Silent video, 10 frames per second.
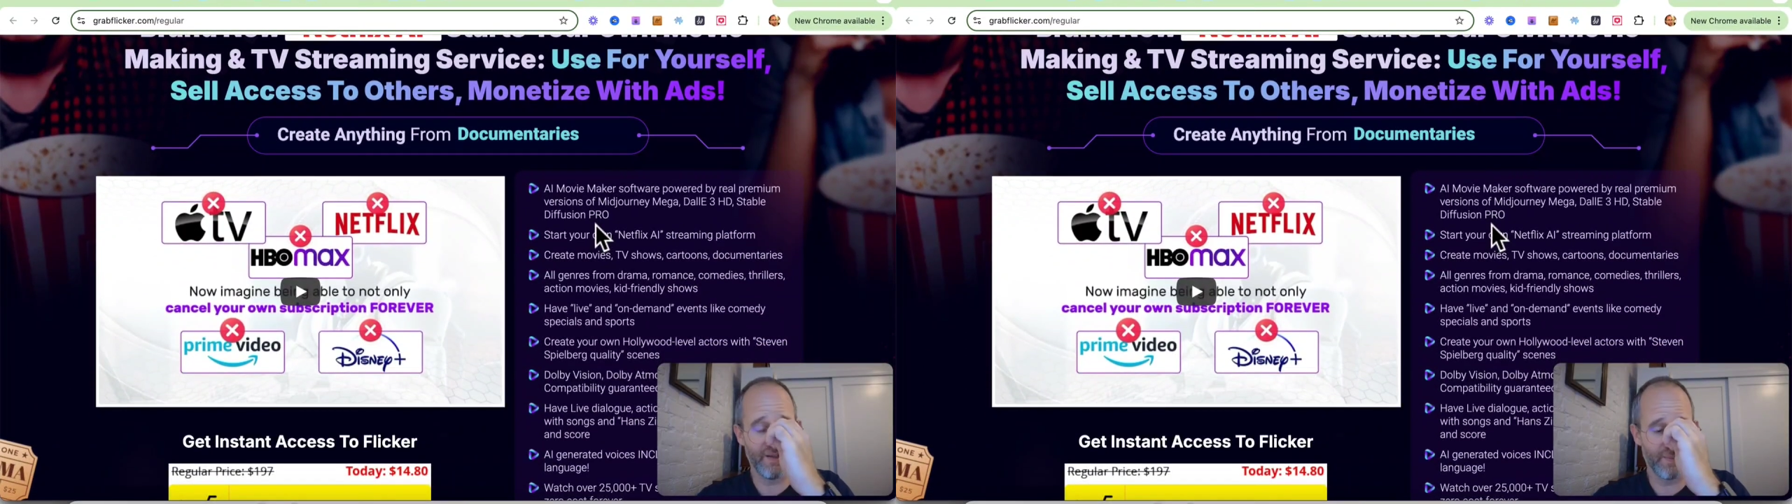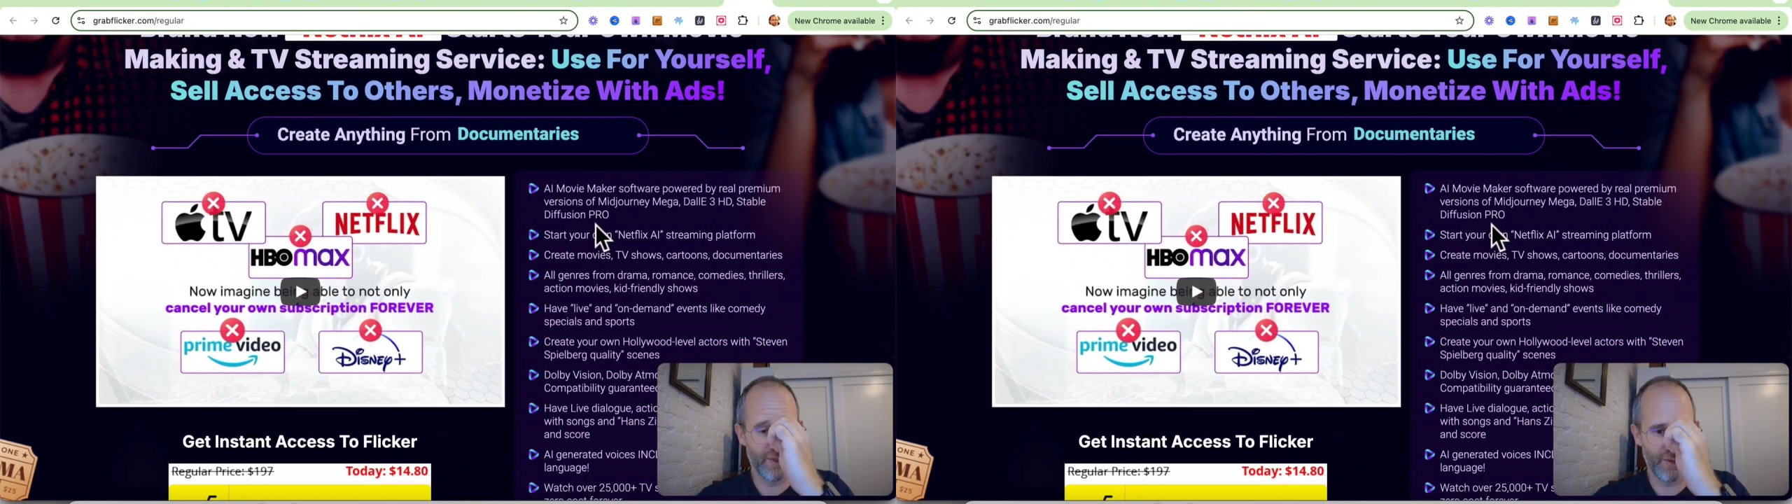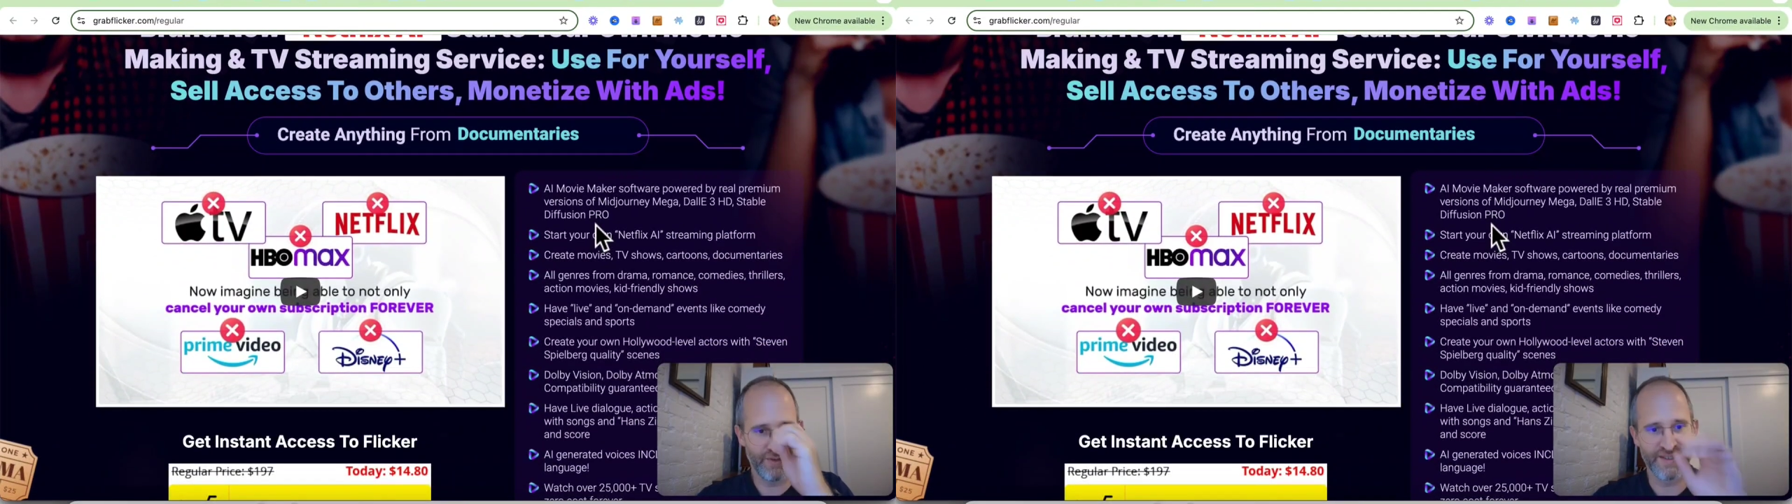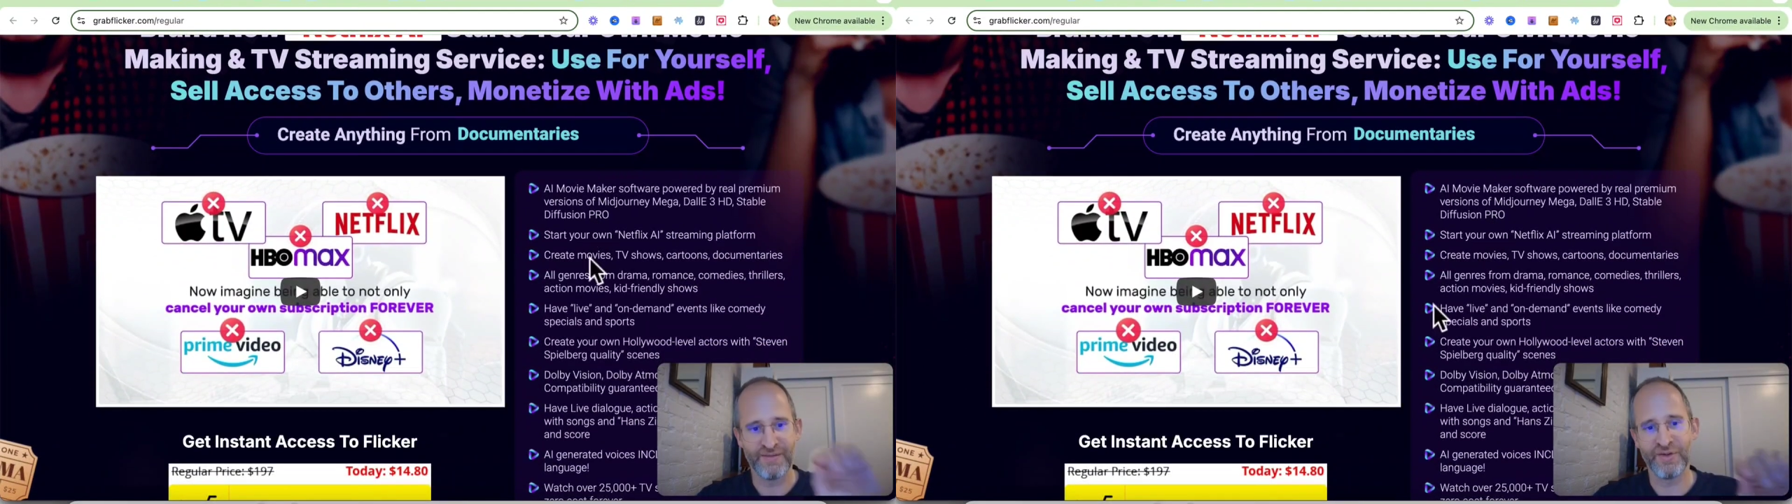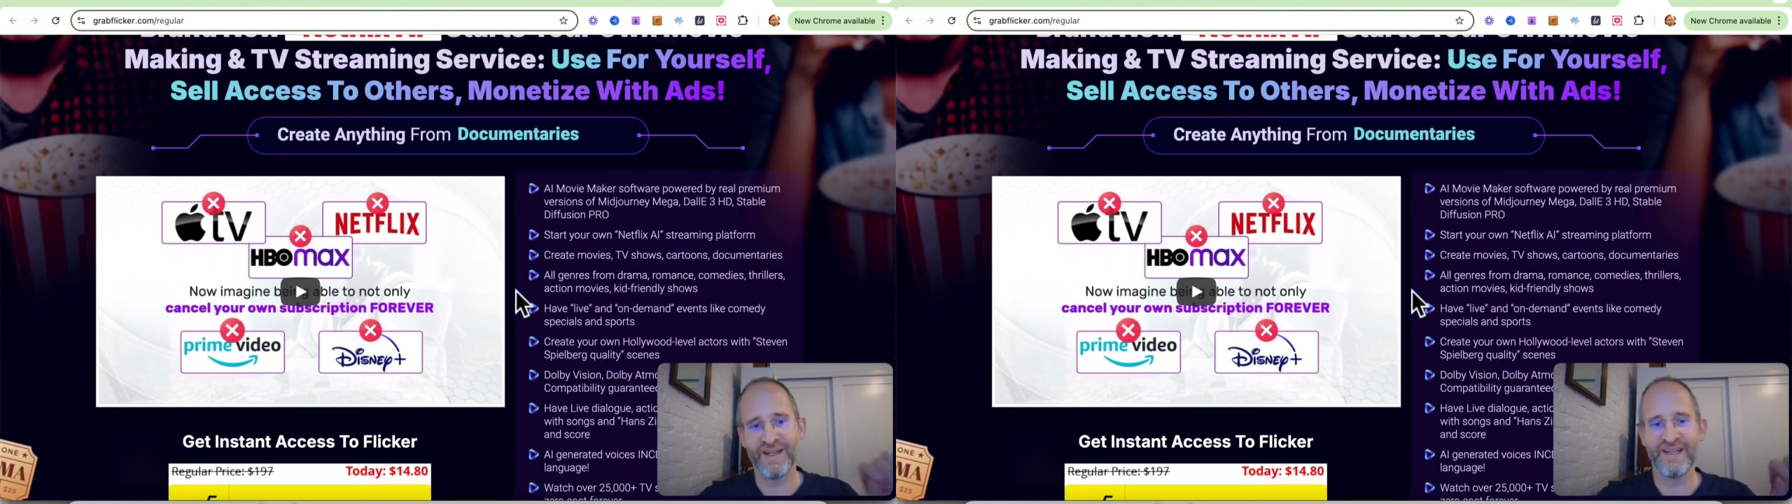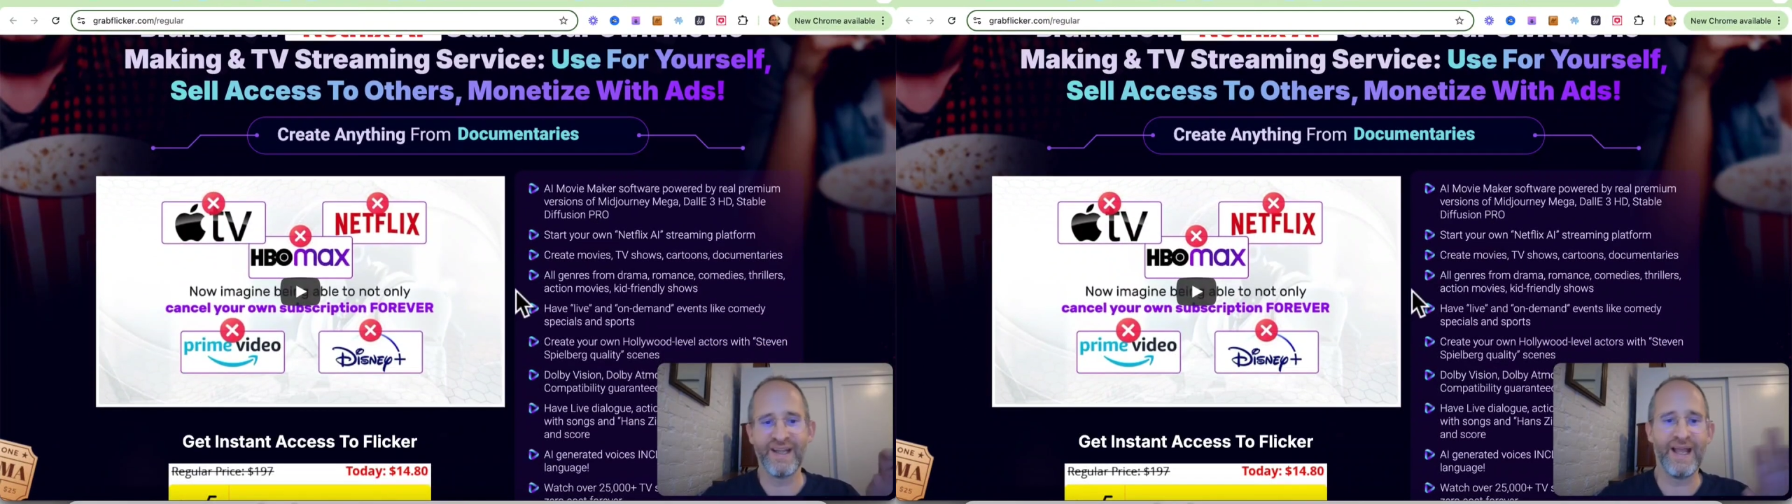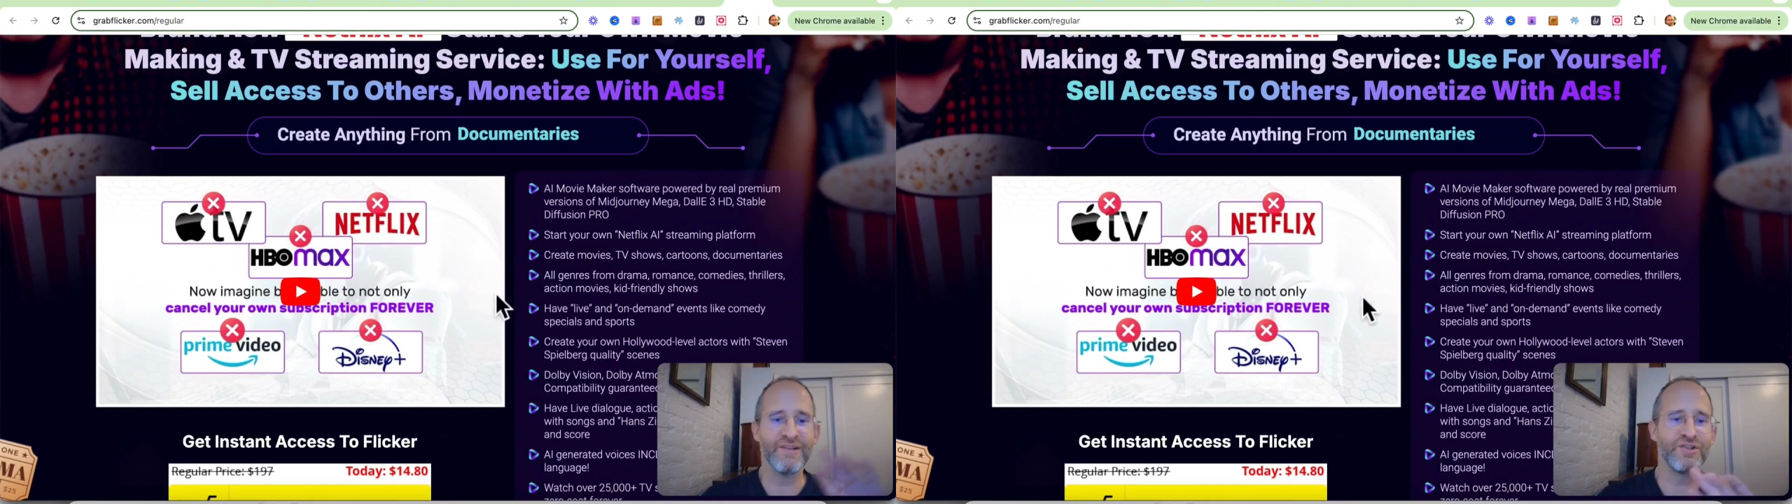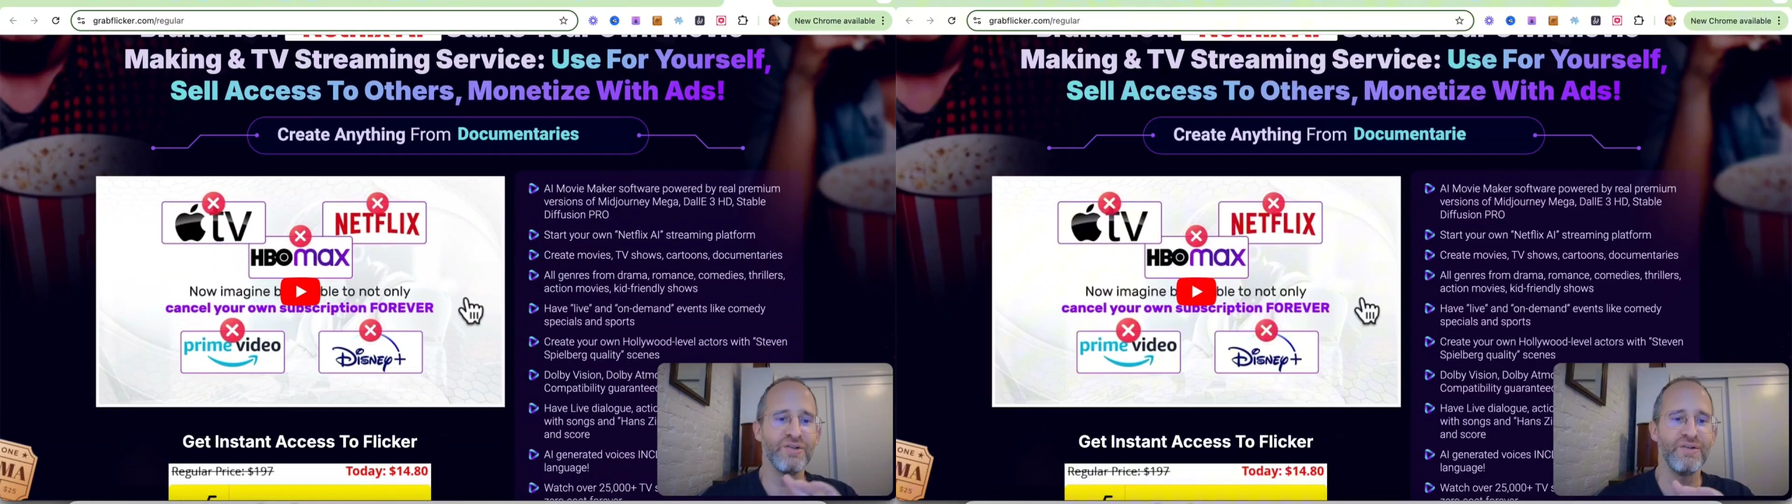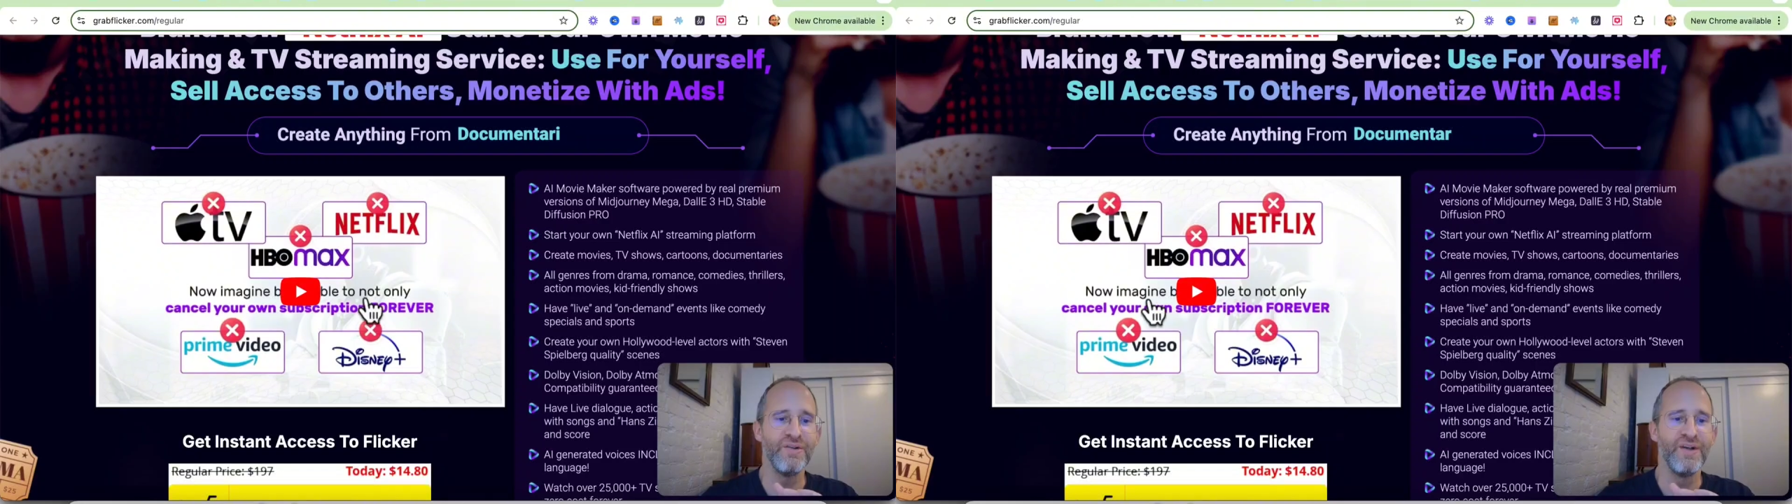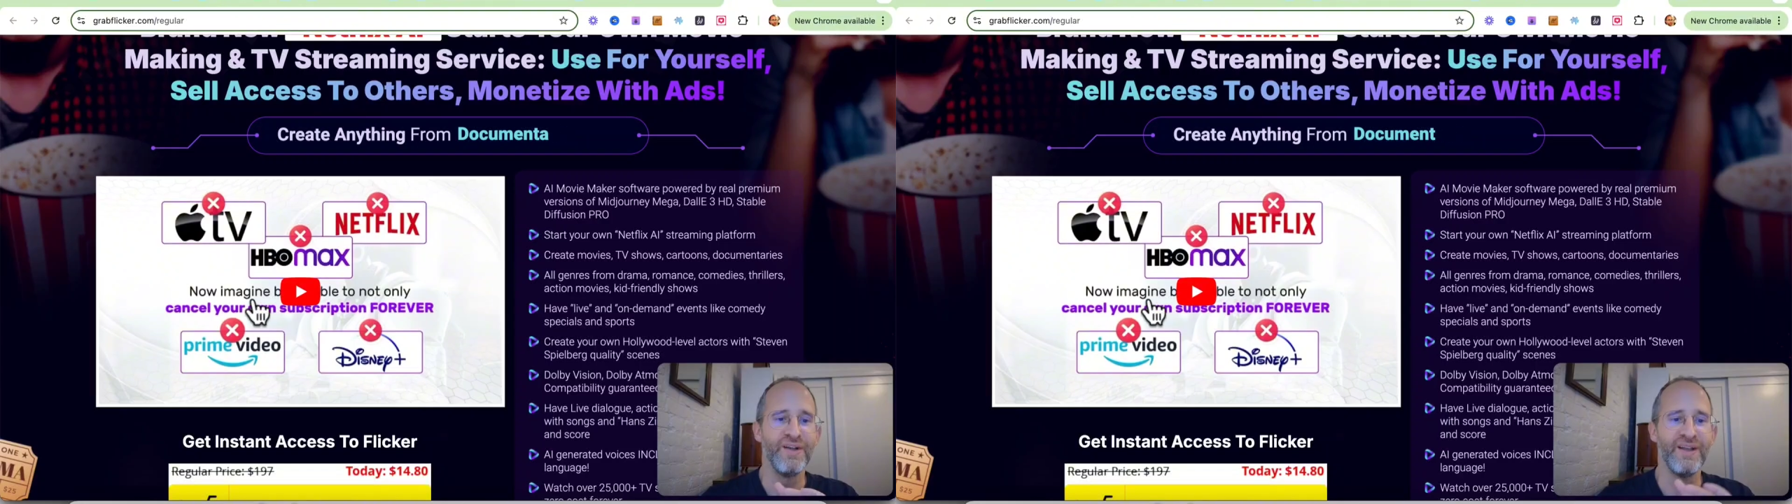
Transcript: material and stuff, they're like, cancel,